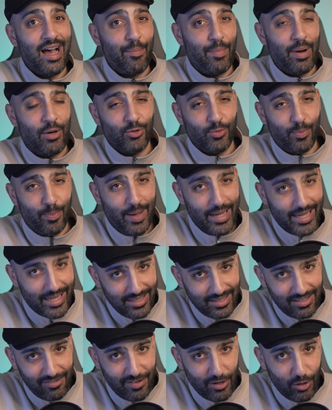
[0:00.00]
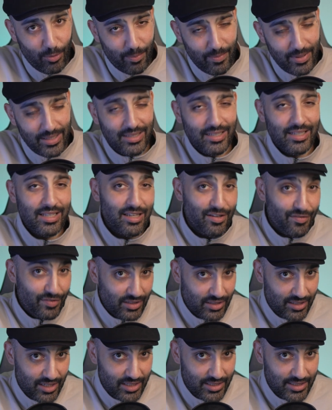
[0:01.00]
about backend development if
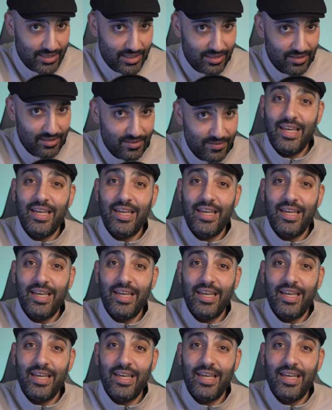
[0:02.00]
interested.